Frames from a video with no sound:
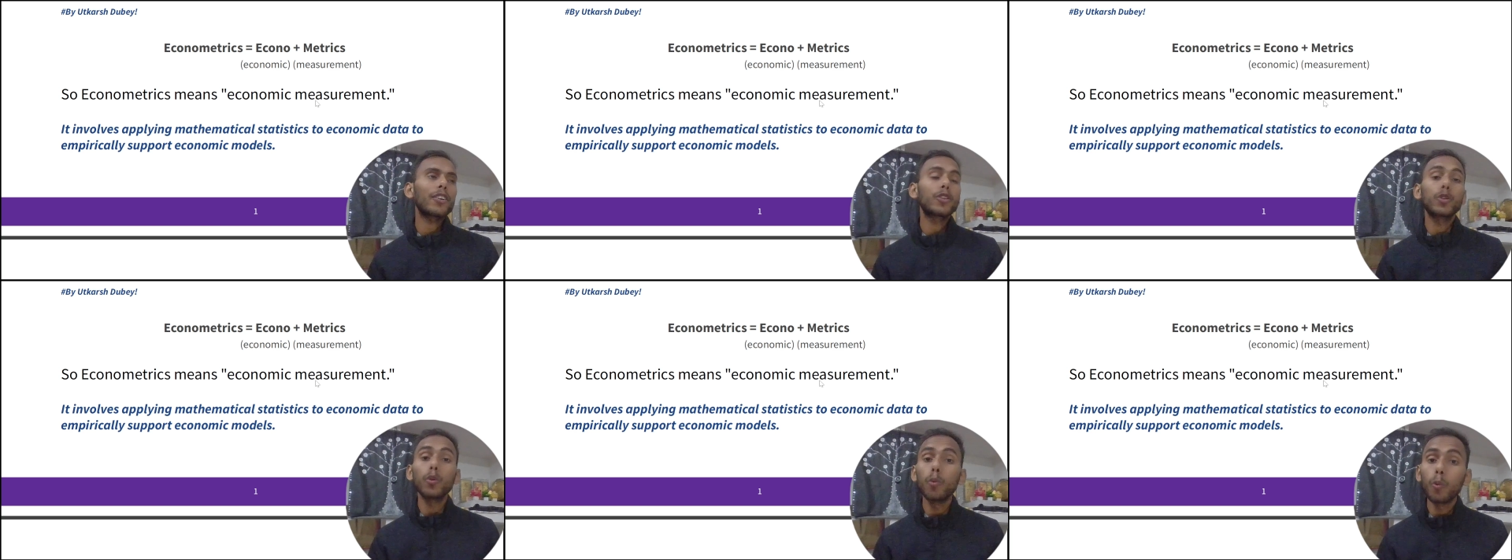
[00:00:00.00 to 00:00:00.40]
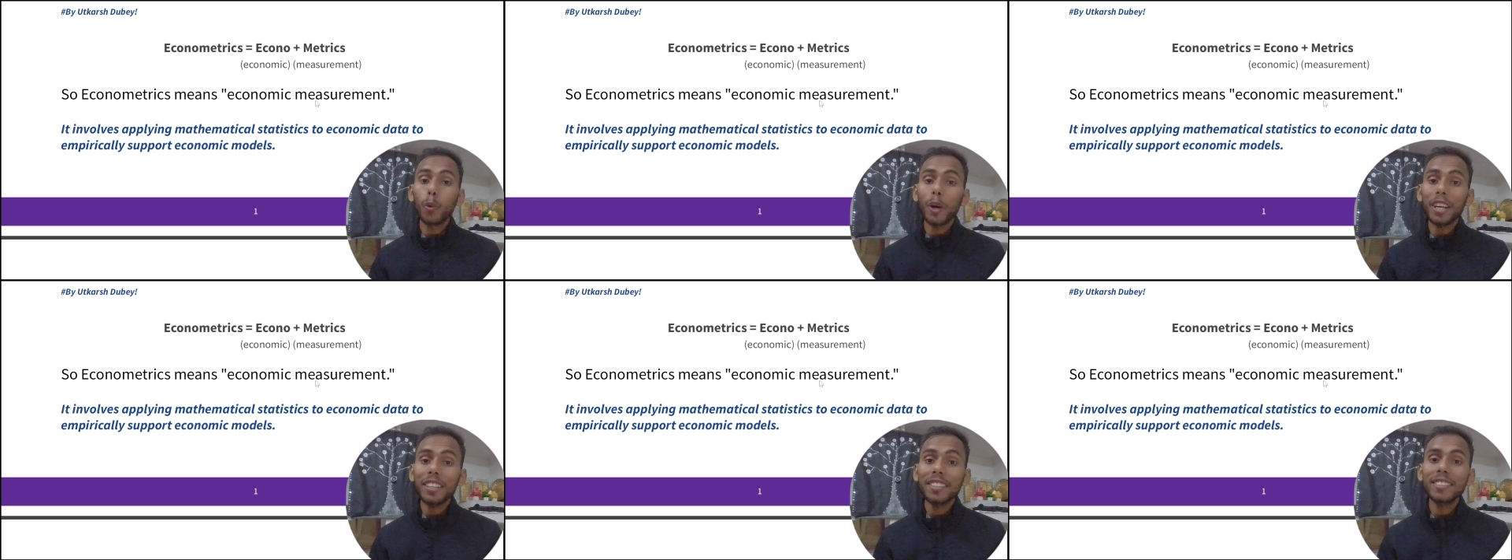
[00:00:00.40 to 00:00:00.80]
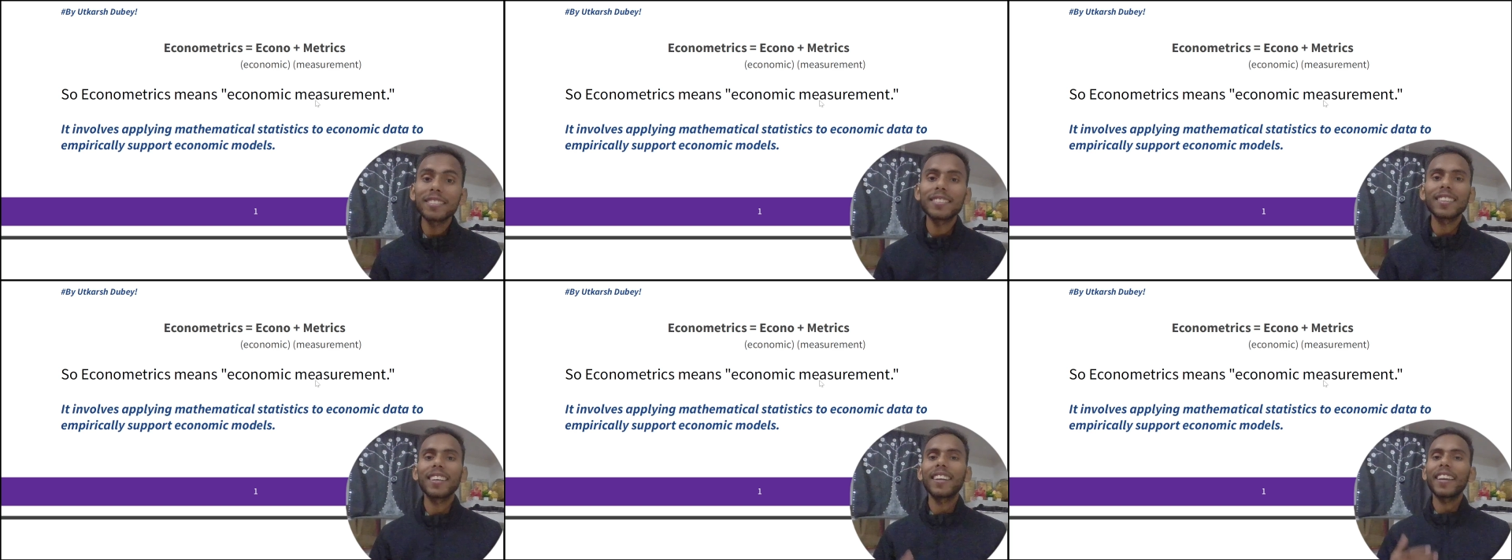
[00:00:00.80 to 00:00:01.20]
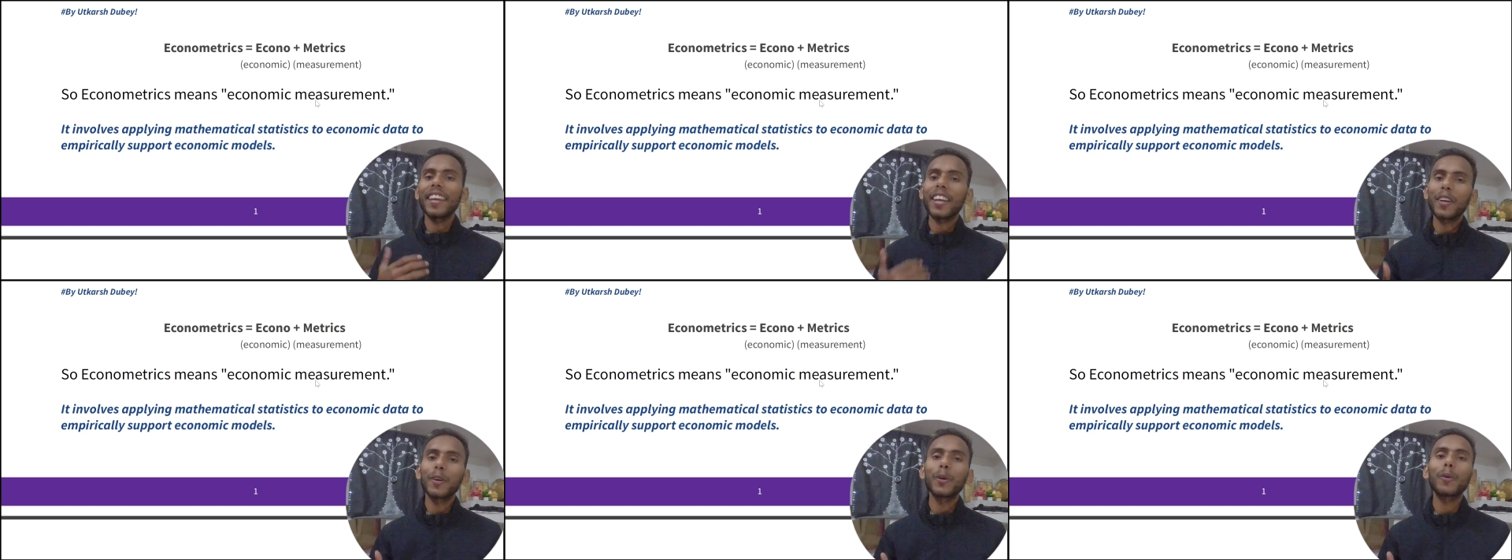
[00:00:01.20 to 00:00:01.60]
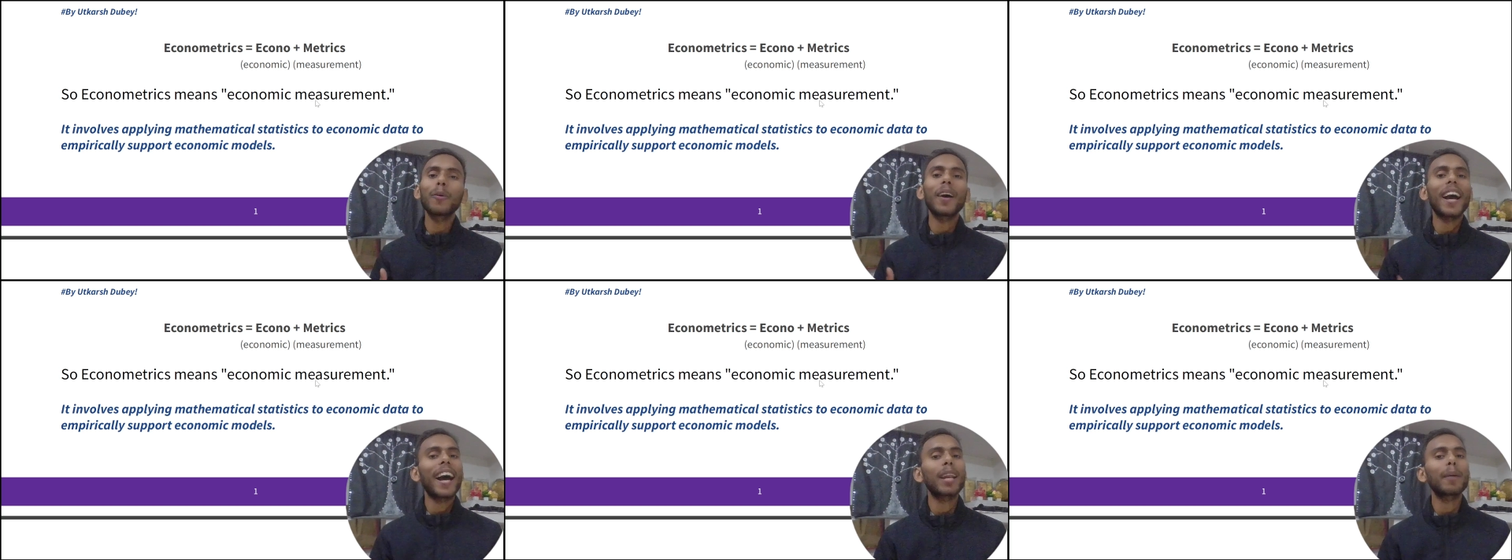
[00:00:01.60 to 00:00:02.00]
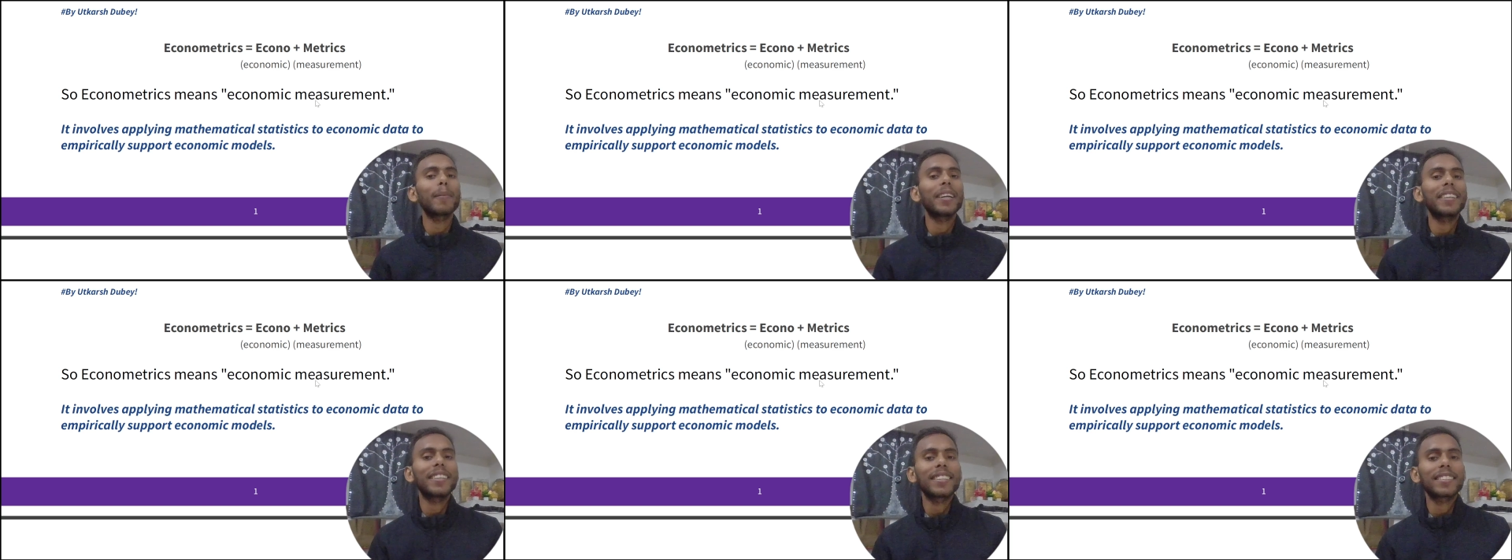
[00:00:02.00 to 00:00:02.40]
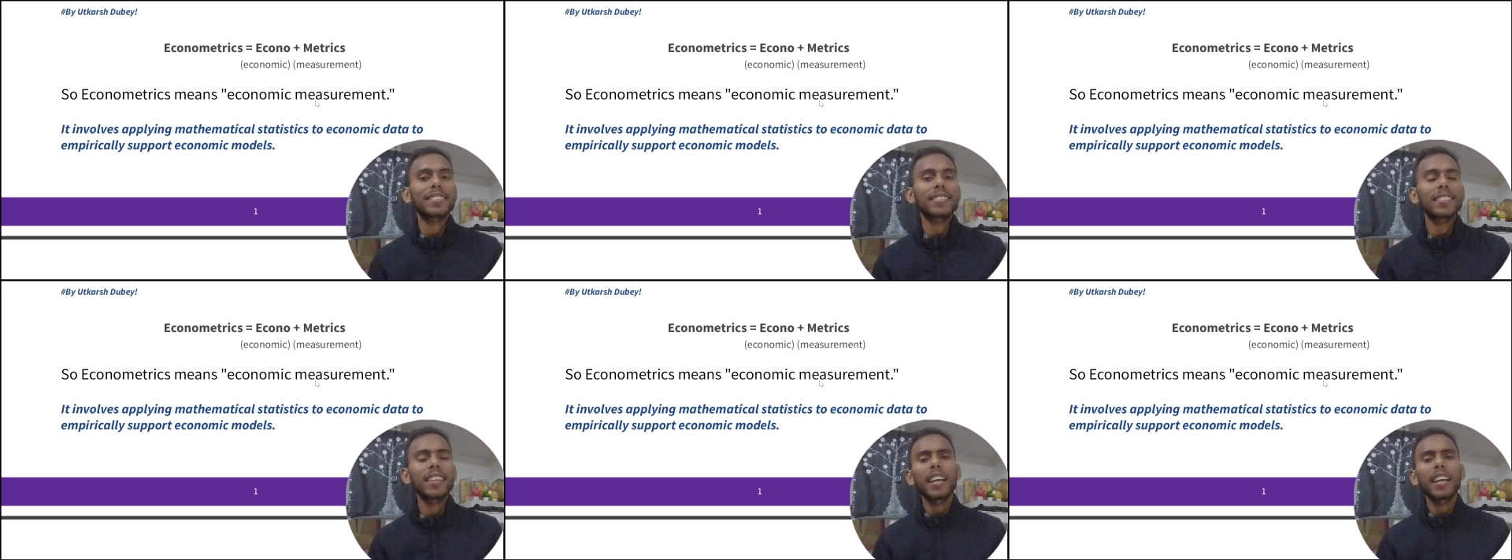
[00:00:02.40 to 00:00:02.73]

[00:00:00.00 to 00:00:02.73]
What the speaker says: two words, econo and metrics.